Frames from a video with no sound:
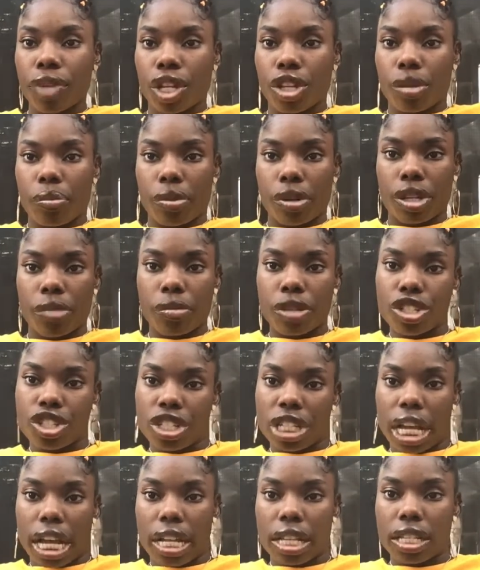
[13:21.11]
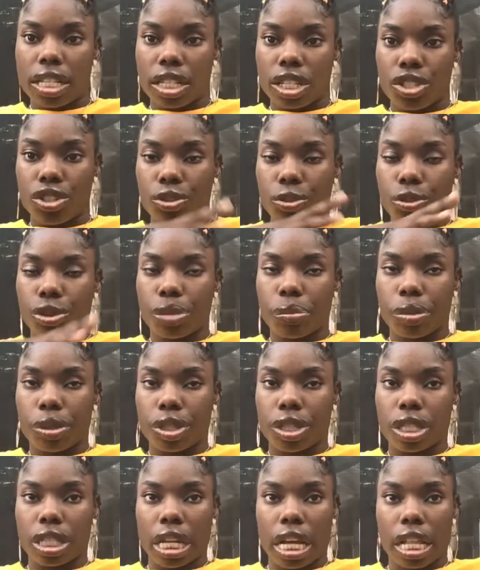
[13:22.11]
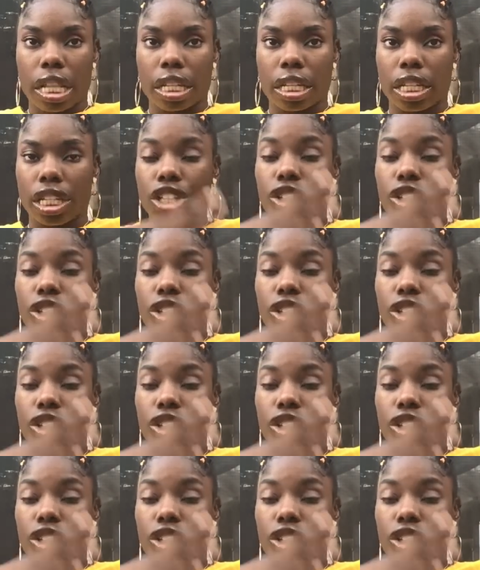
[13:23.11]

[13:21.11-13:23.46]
You pretty much danced and showed your personality.